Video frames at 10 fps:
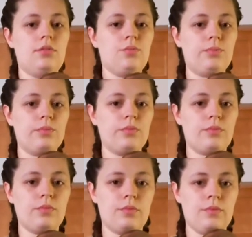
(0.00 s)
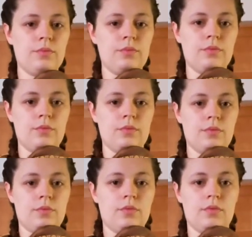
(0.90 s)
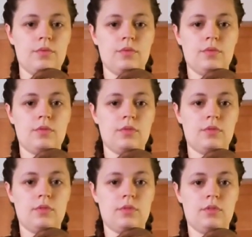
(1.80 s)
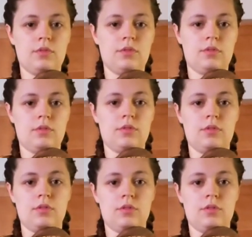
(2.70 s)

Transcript: Nobody speaks.